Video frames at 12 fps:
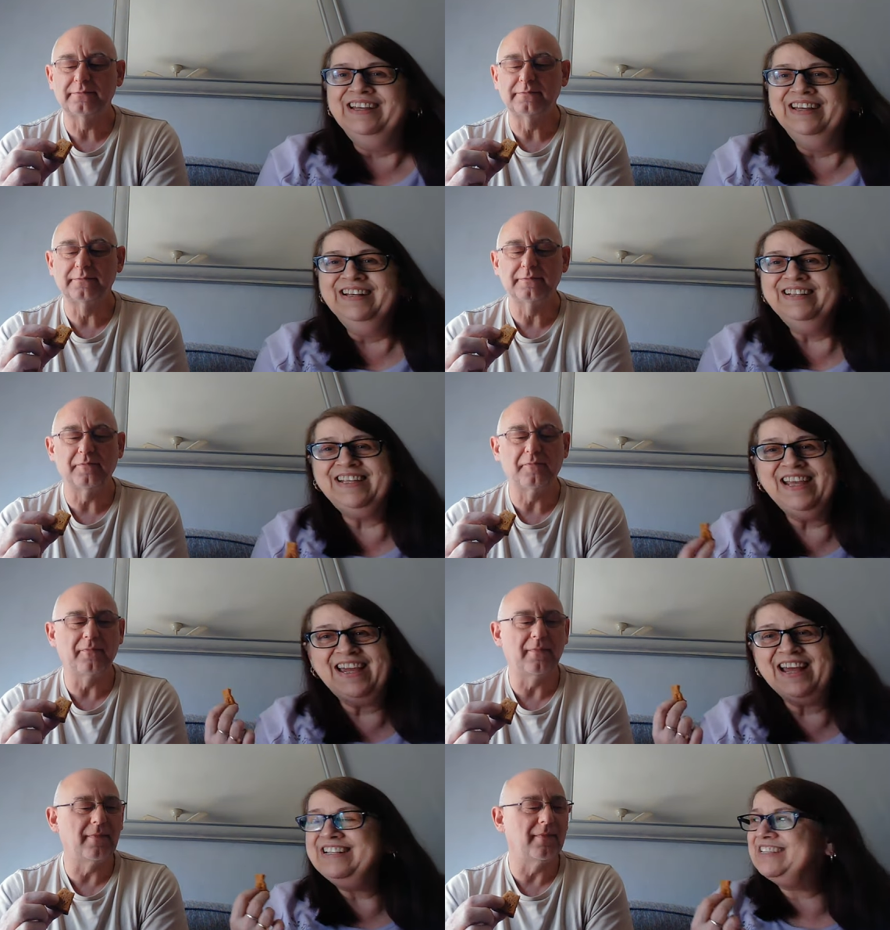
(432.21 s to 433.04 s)
Speaker 1: Is he
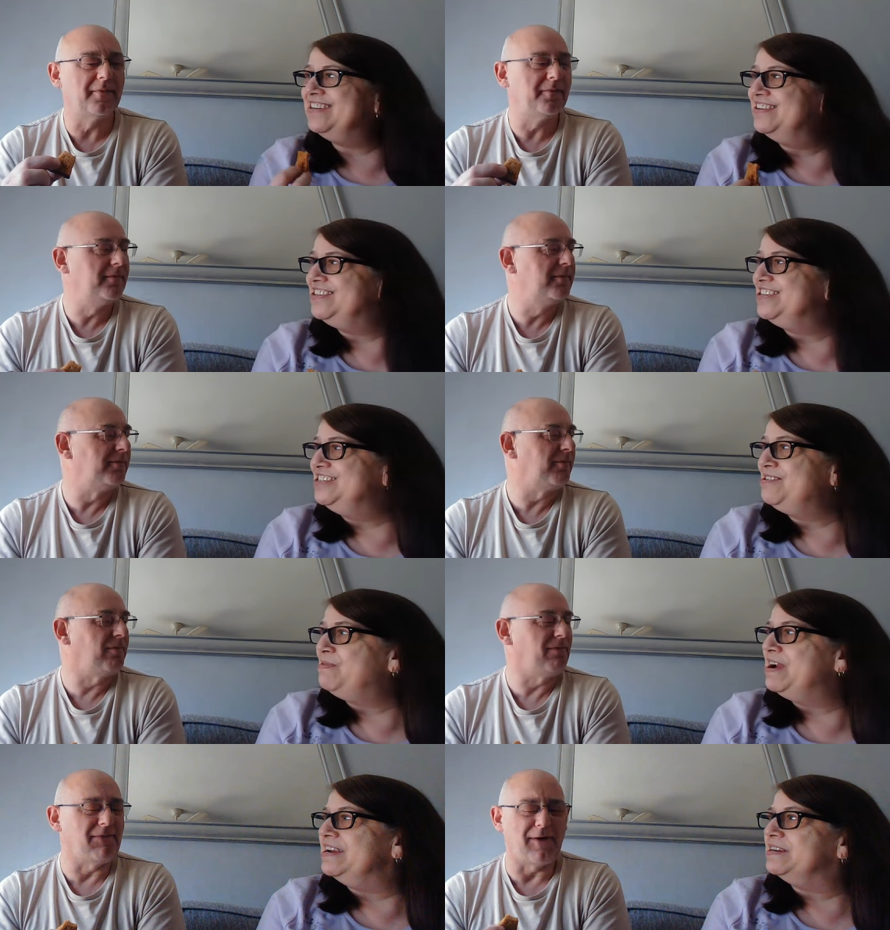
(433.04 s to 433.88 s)
getting to like
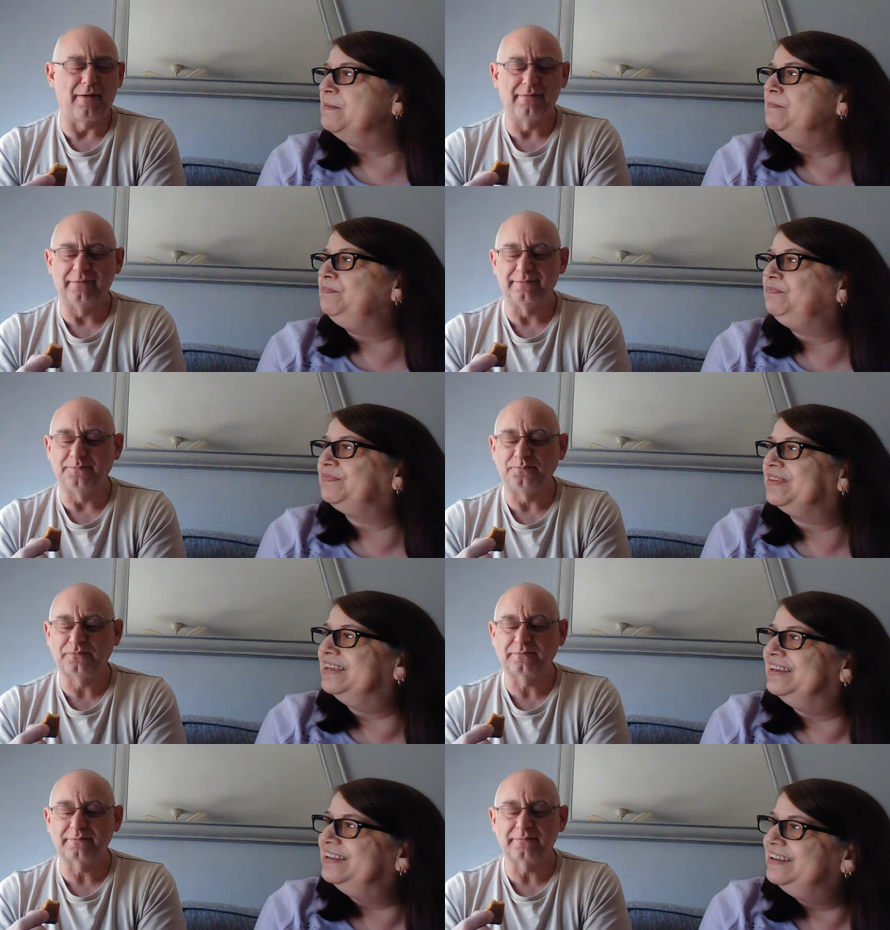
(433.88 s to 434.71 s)
gingerbread?
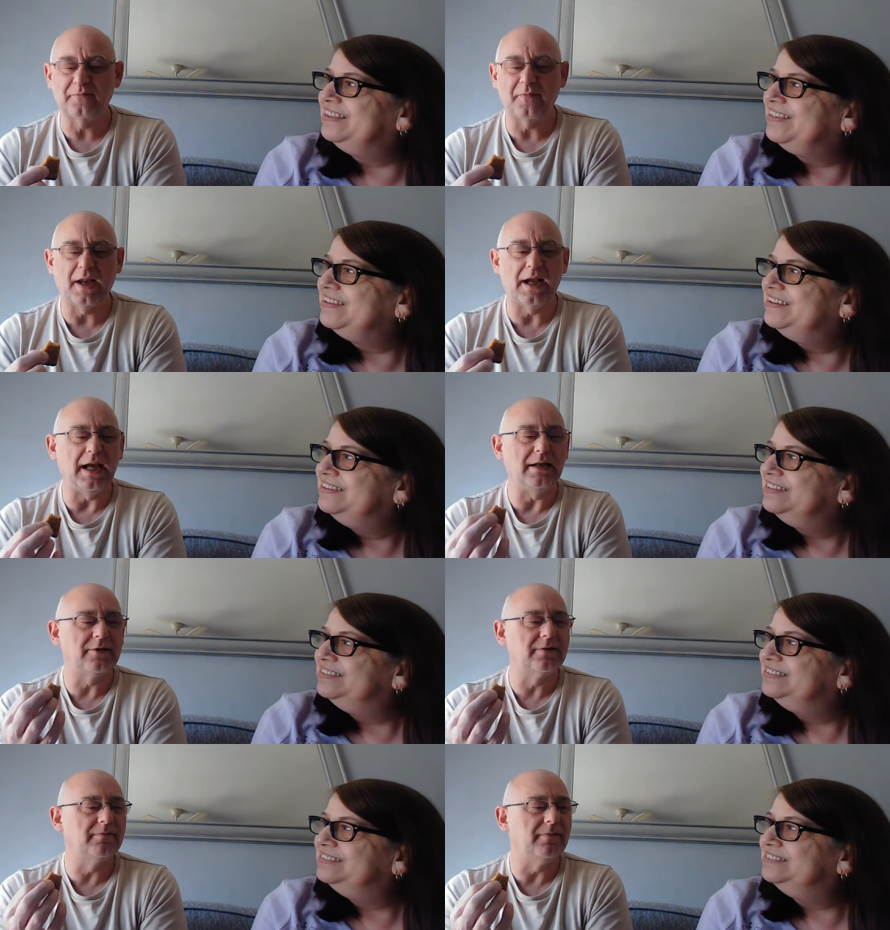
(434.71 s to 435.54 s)

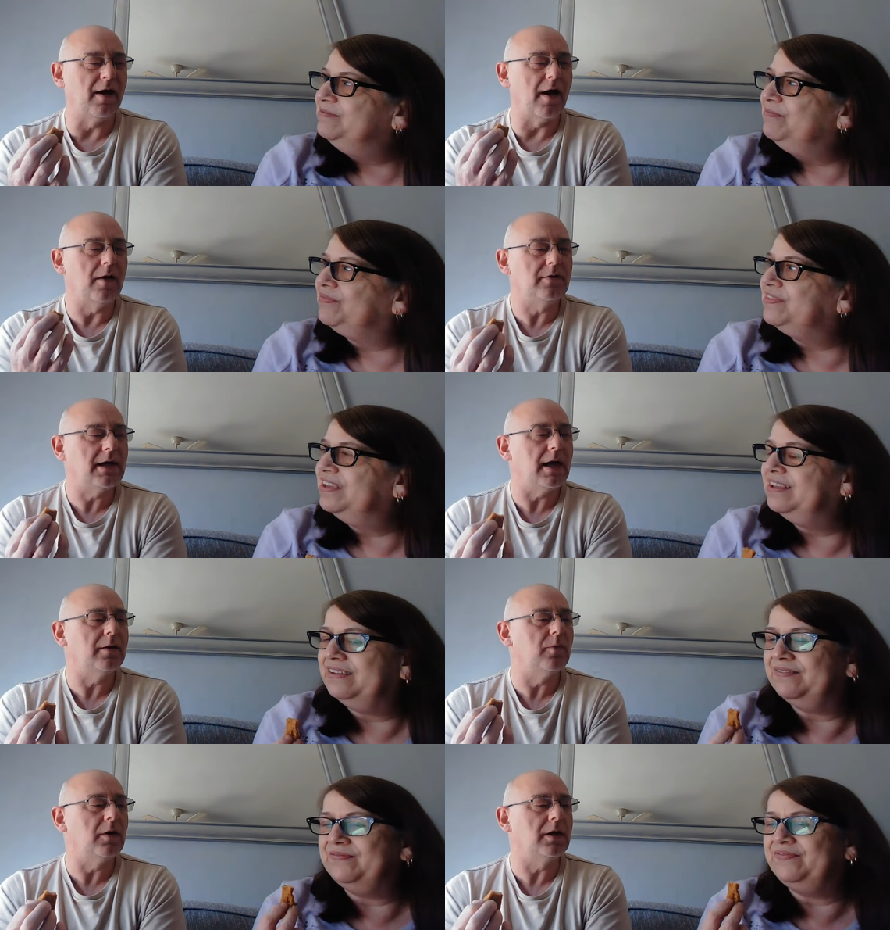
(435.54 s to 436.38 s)
Speaker 2: It's okay
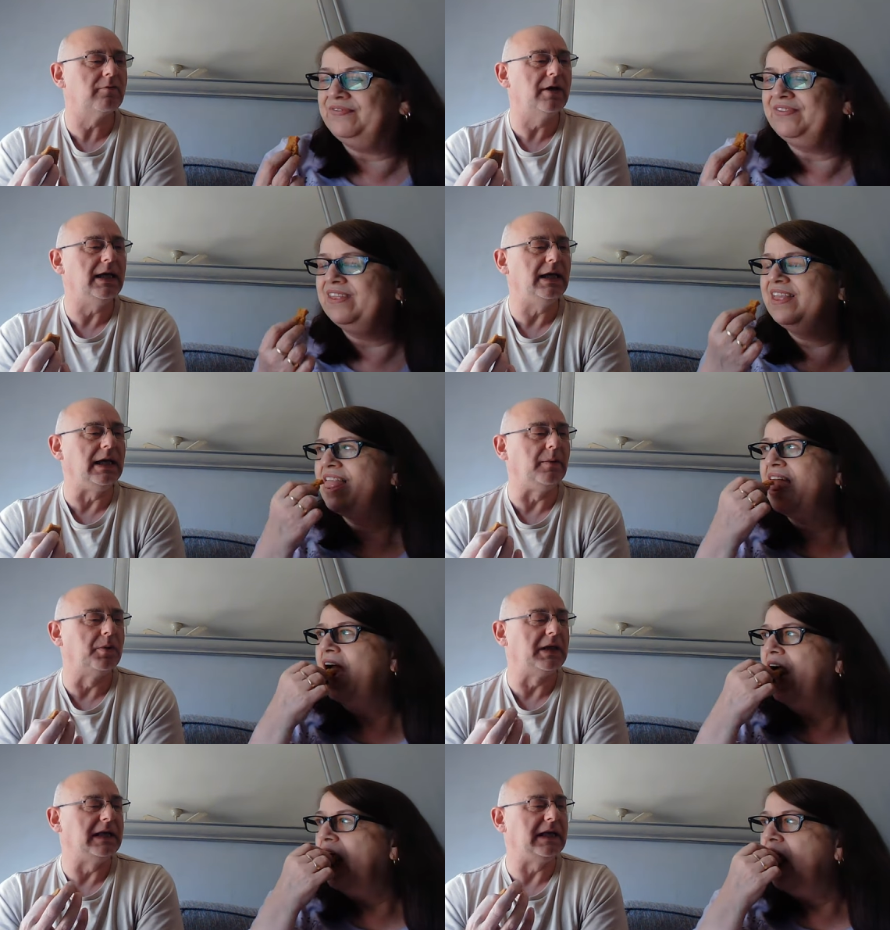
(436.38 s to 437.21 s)
while you're eating it,
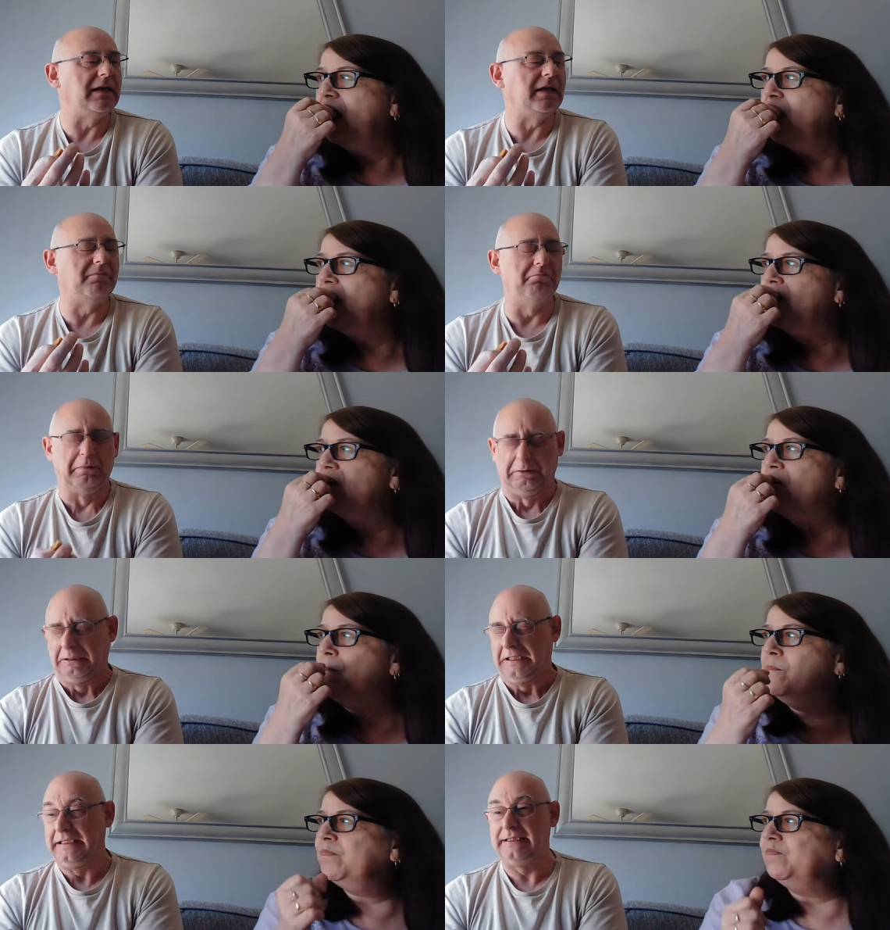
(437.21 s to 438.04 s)
but it, it,
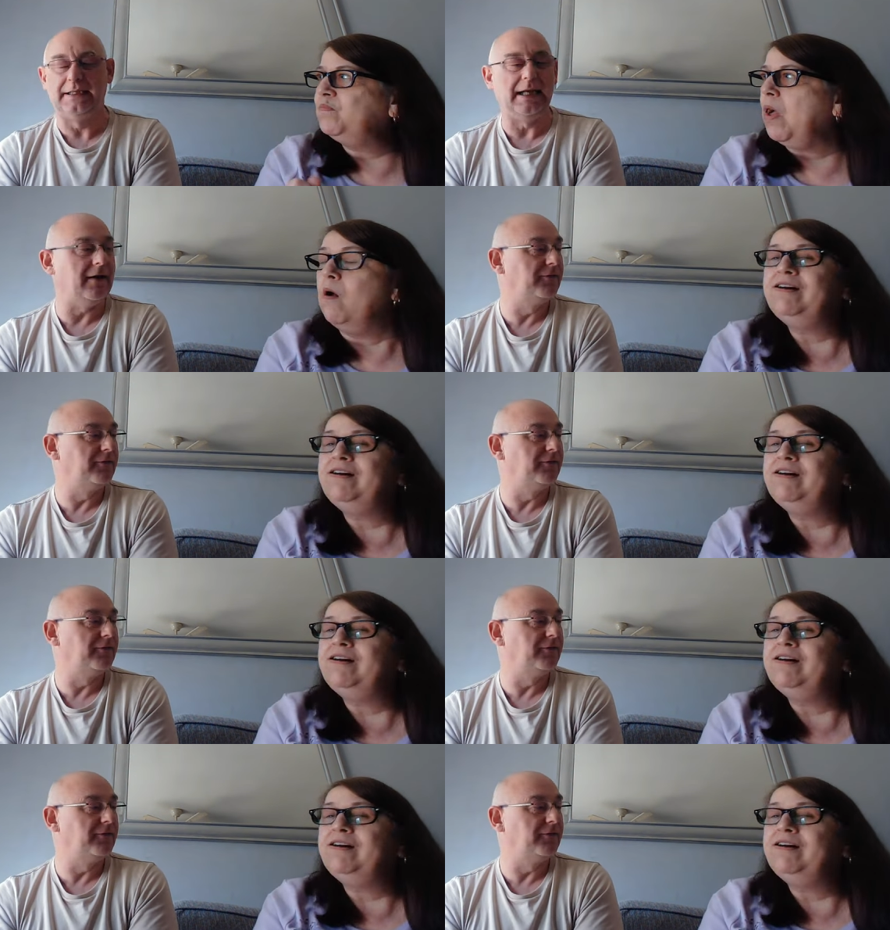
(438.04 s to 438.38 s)
it's the aftertaste.